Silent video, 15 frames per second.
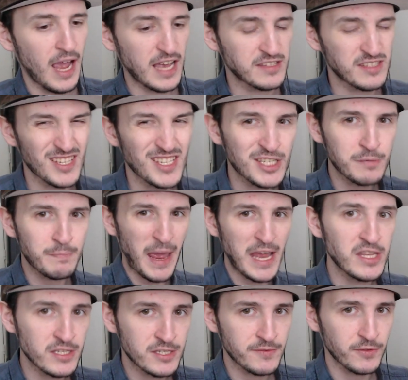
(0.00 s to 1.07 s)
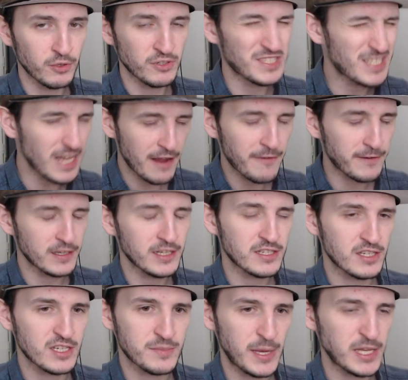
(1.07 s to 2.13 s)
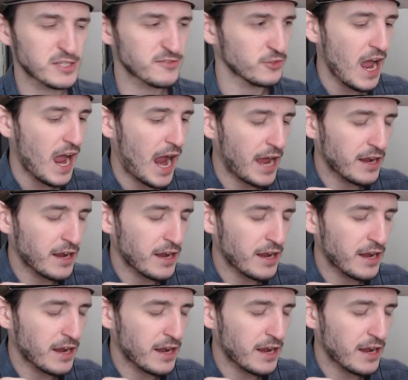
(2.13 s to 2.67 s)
and suspenseful, definitely suspenseful.